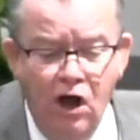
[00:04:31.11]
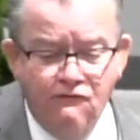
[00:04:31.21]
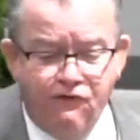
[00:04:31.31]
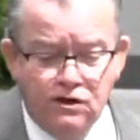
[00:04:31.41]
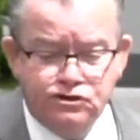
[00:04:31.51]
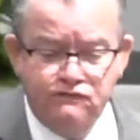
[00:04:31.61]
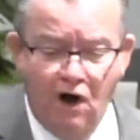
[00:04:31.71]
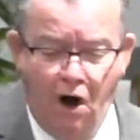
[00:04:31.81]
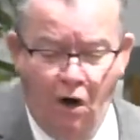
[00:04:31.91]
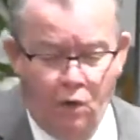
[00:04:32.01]
First of
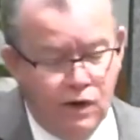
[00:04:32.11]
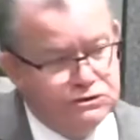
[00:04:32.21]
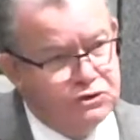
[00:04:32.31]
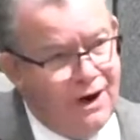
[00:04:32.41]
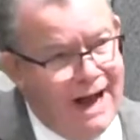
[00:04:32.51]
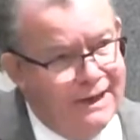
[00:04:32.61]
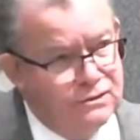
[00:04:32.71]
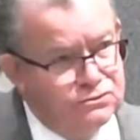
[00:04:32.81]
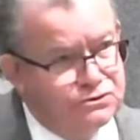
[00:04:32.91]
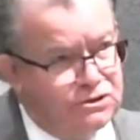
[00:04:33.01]
all, when
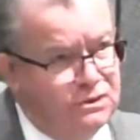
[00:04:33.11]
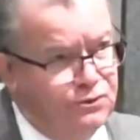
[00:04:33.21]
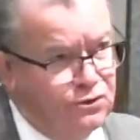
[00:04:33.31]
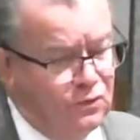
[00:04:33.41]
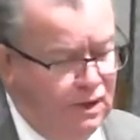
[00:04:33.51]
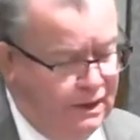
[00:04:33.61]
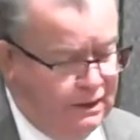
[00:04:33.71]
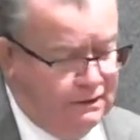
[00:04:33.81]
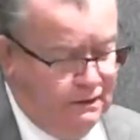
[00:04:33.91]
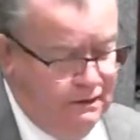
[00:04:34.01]
trials come your
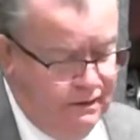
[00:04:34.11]
way,